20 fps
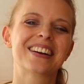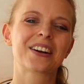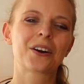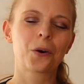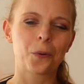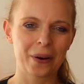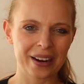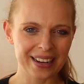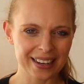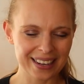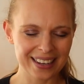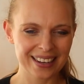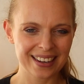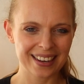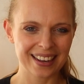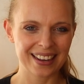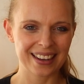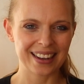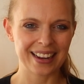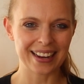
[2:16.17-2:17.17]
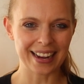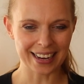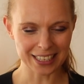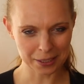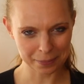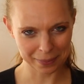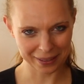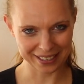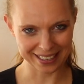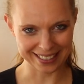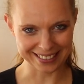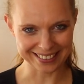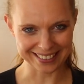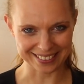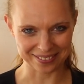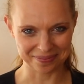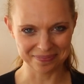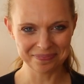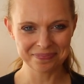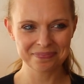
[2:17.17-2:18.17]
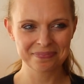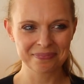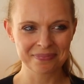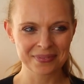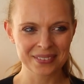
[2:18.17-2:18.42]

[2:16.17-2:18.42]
Quick explanation.